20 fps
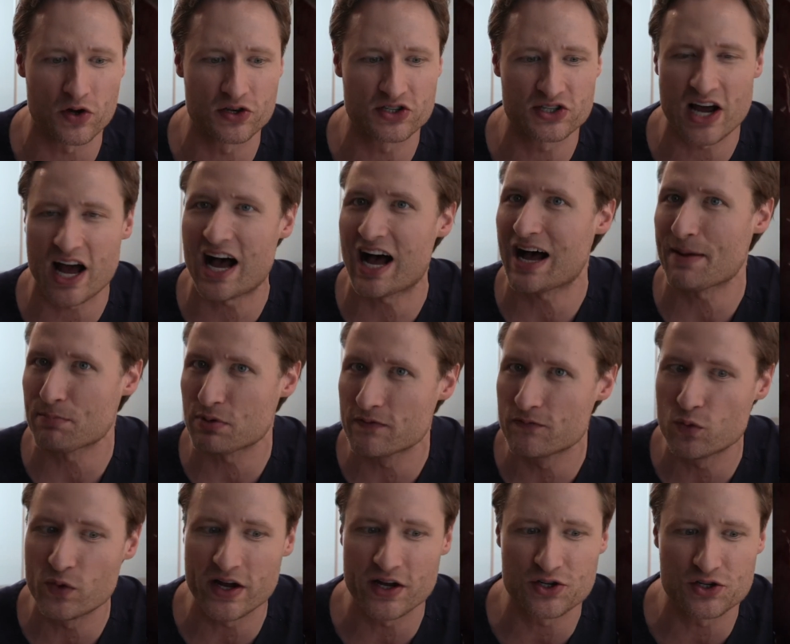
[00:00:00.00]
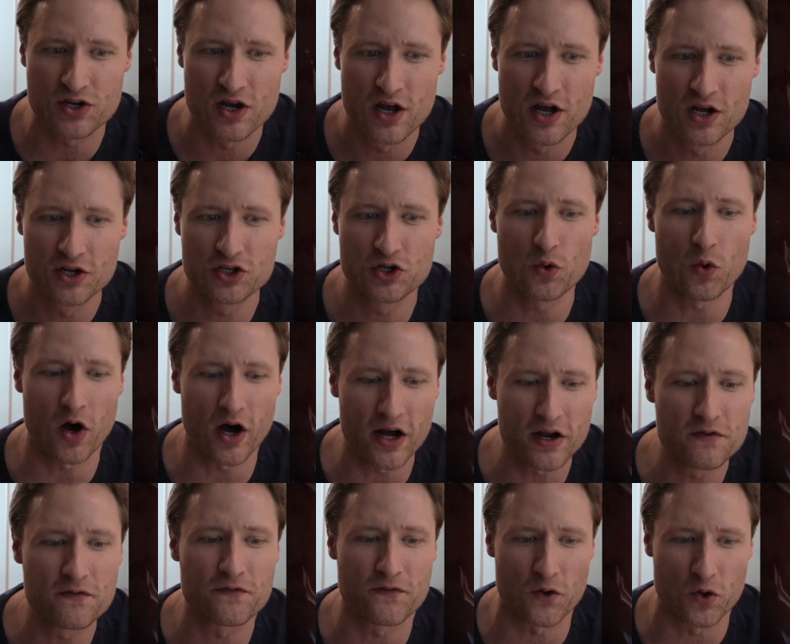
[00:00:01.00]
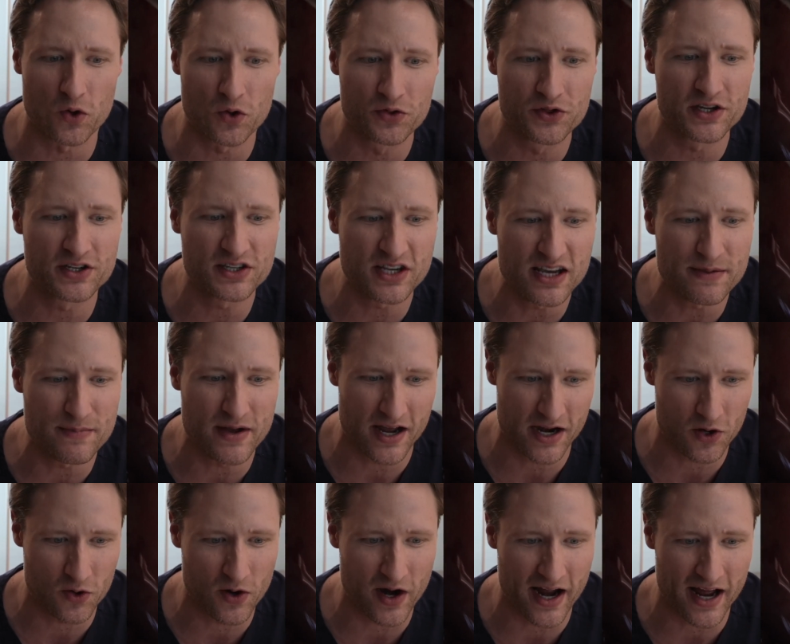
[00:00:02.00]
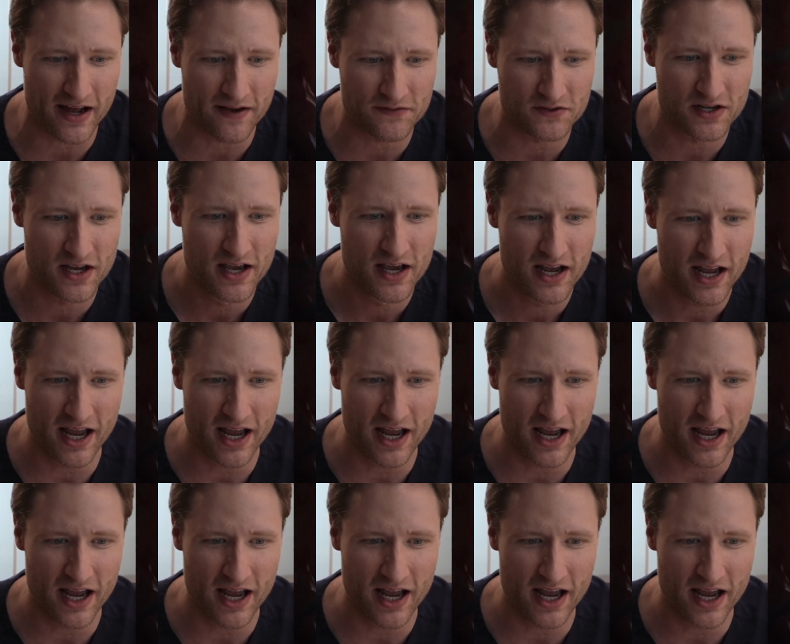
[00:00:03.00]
on top of which to unfold the DMEK graft.